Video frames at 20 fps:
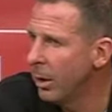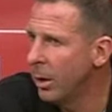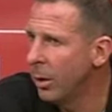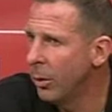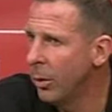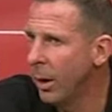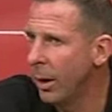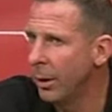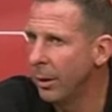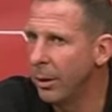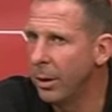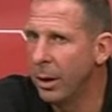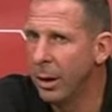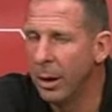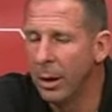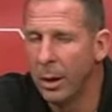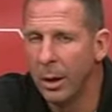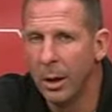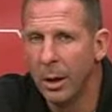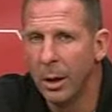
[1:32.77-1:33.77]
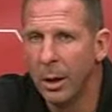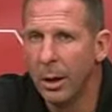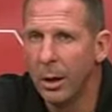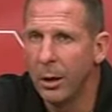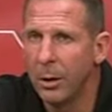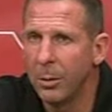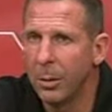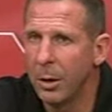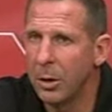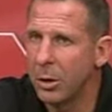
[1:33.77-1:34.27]
You don't want to,
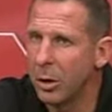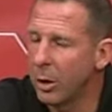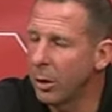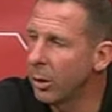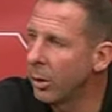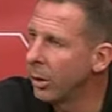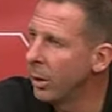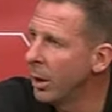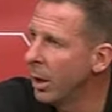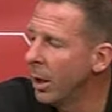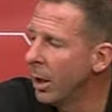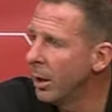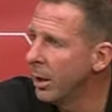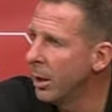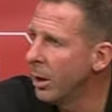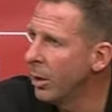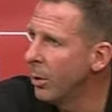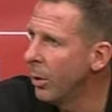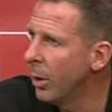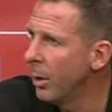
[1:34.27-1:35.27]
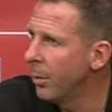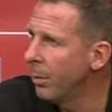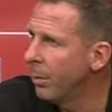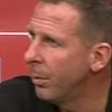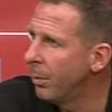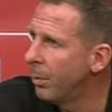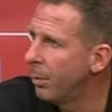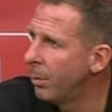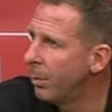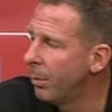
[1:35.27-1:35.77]
especially early on, you don't want
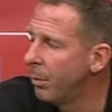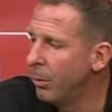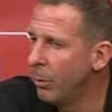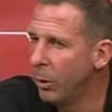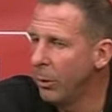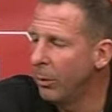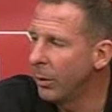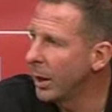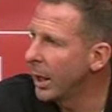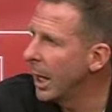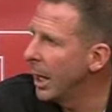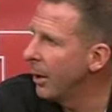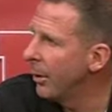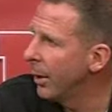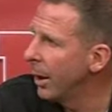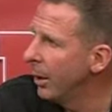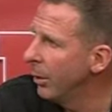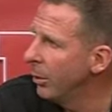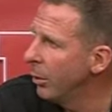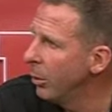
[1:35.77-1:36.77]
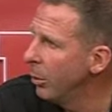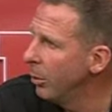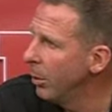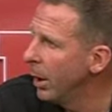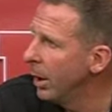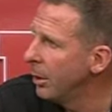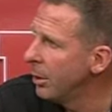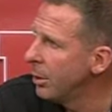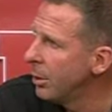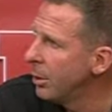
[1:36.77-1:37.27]
to move a guy around too
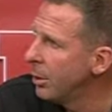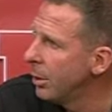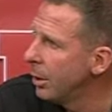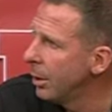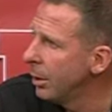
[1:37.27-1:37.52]
much.